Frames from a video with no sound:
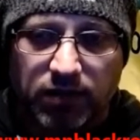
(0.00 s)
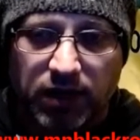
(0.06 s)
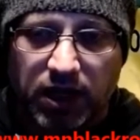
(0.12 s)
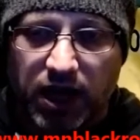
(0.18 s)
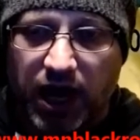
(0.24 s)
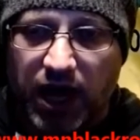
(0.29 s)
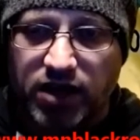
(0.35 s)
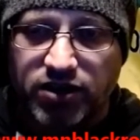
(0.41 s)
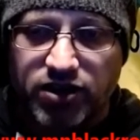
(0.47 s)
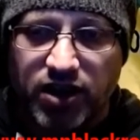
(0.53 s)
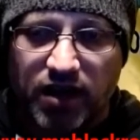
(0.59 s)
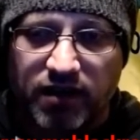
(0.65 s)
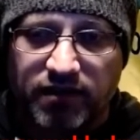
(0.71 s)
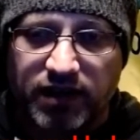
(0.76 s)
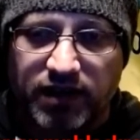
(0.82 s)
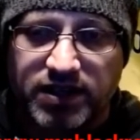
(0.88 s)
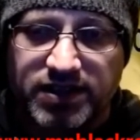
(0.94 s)
an
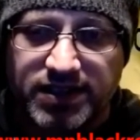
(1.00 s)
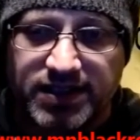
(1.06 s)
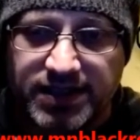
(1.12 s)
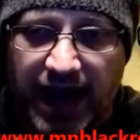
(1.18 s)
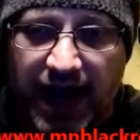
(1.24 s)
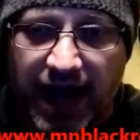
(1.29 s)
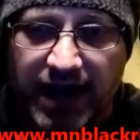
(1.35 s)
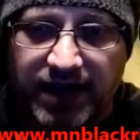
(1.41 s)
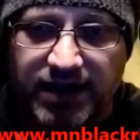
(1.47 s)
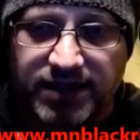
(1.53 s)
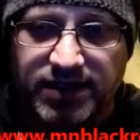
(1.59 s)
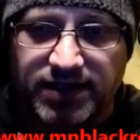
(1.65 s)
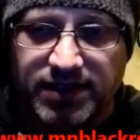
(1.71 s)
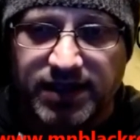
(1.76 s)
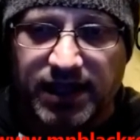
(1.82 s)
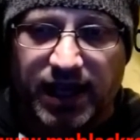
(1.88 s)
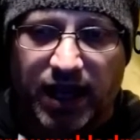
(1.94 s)
HIV status
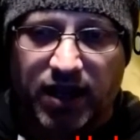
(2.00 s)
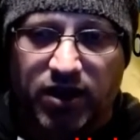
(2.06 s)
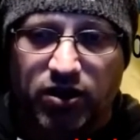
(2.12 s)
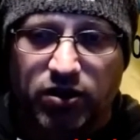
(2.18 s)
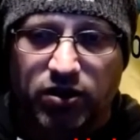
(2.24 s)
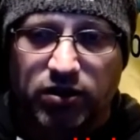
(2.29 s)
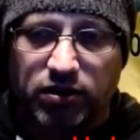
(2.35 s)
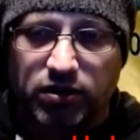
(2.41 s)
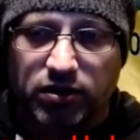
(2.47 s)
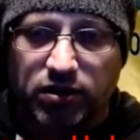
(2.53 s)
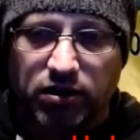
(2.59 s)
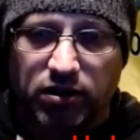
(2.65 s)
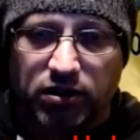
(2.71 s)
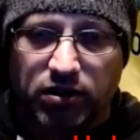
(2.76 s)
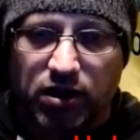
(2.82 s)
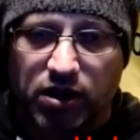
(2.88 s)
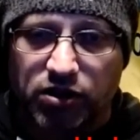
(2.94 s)
indicator
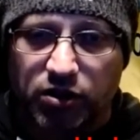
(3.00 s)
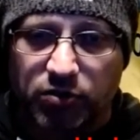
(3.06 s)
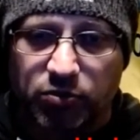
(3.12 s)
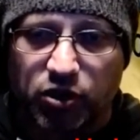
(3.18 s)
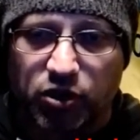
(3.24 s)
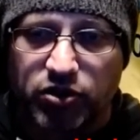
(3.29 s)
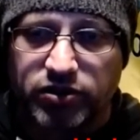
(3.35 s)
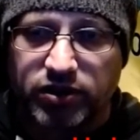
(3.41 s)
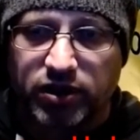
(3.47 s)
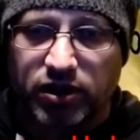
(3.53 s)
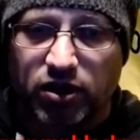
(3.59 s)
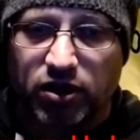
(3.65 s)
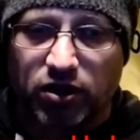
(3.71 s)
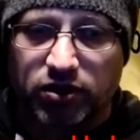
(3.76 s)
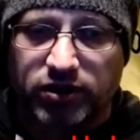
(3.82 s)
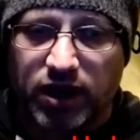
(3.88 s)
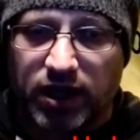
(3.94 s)
on your person
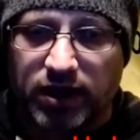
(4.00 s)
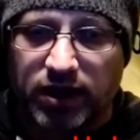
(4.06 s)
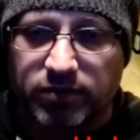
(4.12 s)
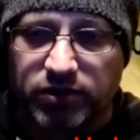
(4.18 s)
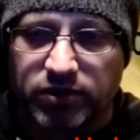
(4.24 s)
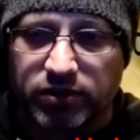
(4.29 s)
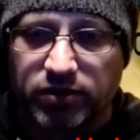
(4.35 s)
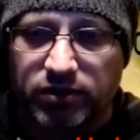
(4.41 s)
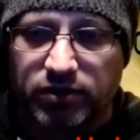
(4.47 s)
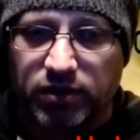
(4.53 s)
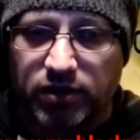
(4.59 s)
at all times